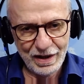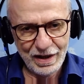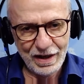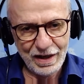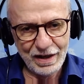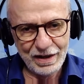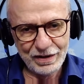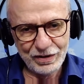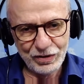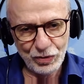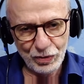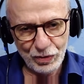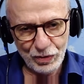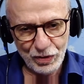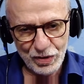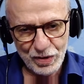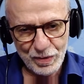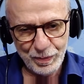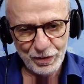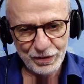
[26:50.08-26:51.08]
and your
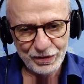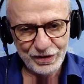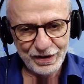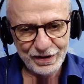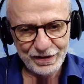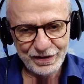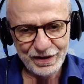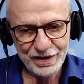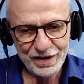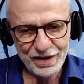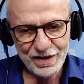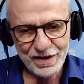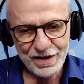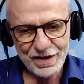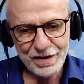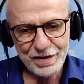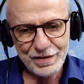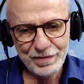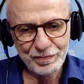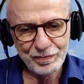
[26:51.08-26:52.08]
correspondent
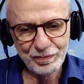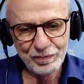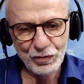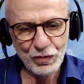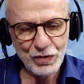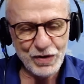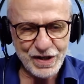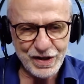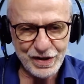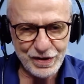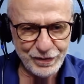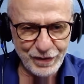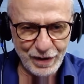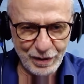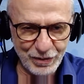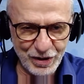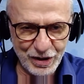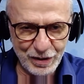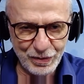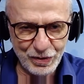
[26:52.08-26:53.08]
is with his
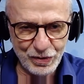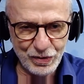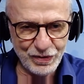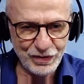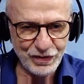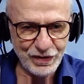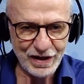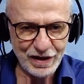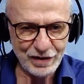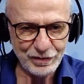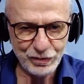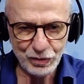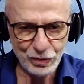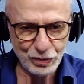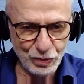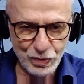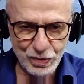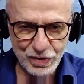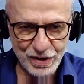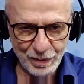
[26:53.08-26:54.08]
family because they have to
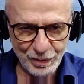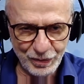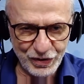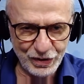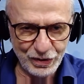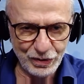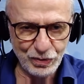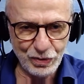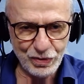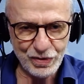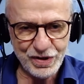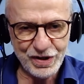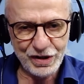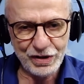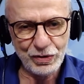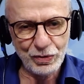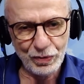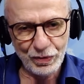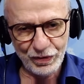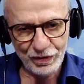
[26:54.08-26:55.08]
do something or
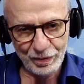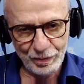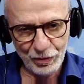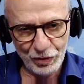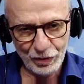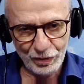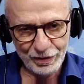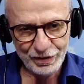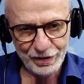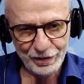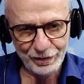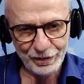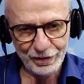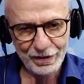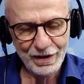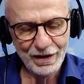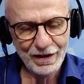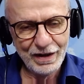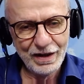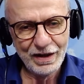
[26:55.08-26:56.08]
secure them or whatever.
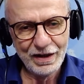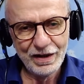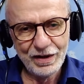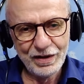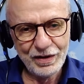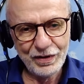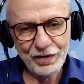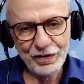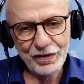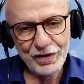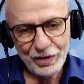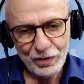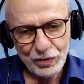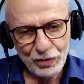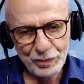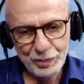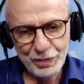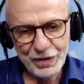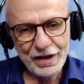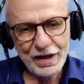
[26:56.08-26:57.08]
There
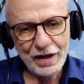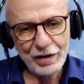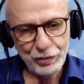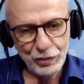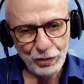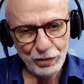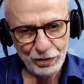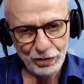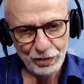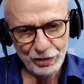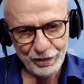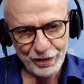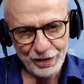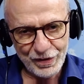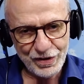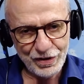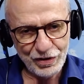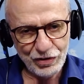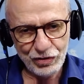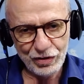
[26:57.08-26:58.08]
could be a phone
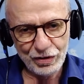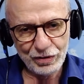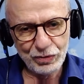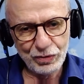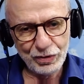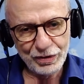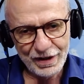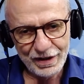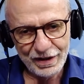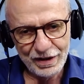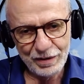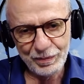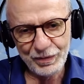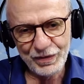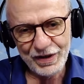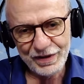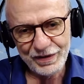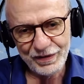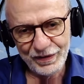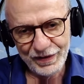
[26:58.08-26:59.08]
conversation to tell him
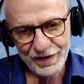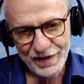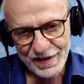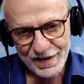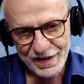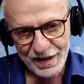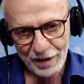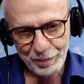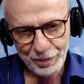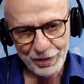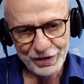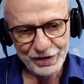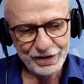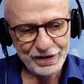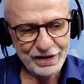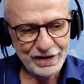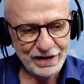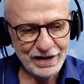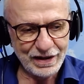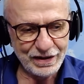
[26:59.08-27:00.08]
that this happened.
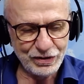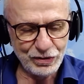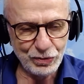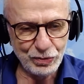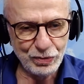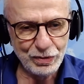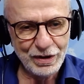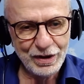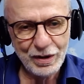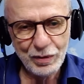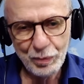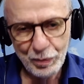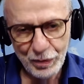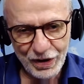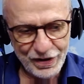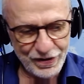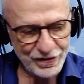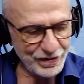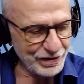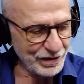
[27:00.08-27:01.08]
Can you,
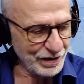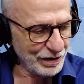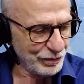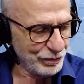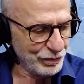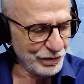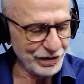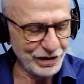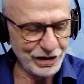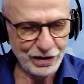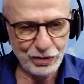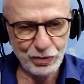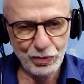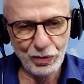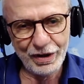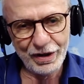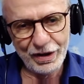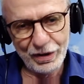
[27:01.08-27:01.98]
by the telephone, inquire